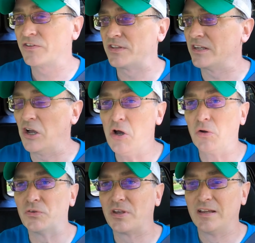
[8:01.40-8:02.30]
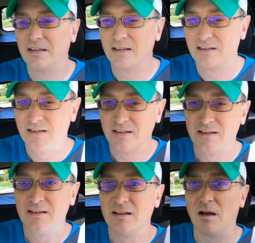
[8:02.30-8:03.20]
this thing goes.
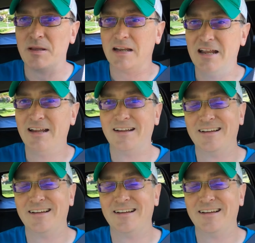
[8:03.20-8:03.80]
I mean,